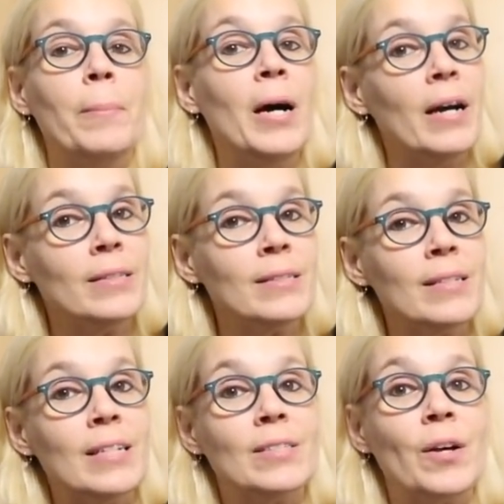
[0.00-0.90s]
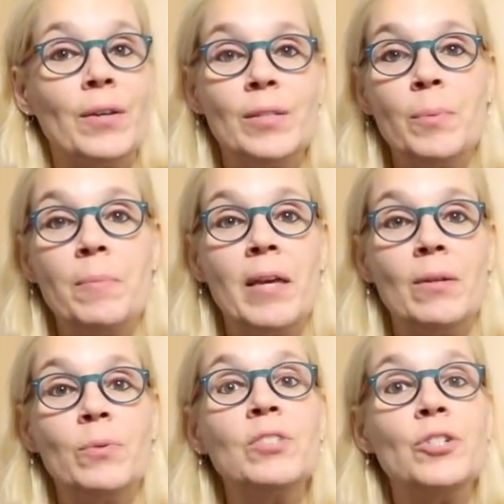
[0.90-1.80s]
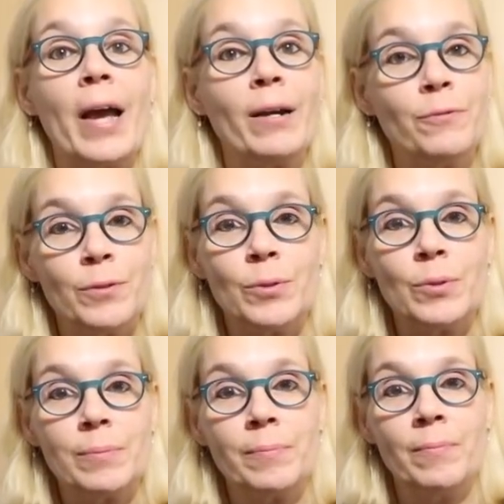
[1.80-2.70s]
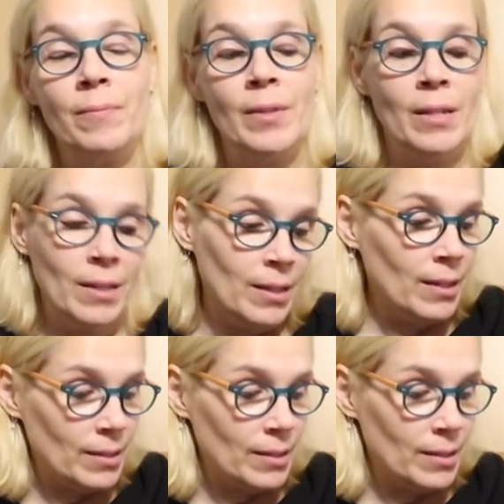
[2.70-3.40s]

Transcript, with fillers: but it's going to be made with jackfruit. Ooh.